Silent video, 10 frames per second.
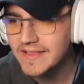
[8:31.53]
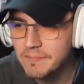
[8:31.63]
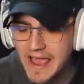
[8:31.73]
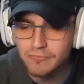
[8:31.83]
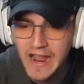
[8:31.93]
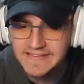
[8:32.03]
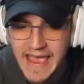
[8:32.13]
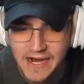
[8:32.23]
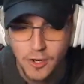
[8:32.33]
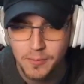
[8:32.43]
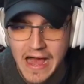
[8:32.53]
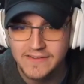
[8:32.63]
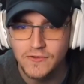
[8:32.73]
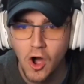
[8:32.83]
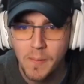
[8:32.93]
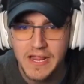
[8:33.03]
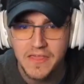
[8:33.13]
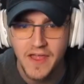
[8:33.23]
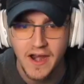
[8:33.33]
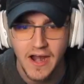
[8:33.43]
my right tackle blocked nobody
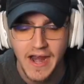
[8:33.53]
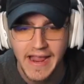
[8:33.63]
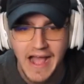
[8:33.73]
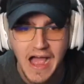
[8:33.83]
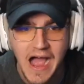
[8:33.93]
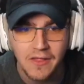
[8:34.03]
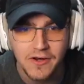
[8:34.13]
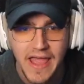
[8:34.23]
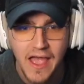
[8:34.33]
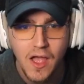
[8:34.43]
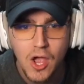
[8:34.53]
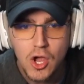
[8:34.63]
there, and I got hollered at.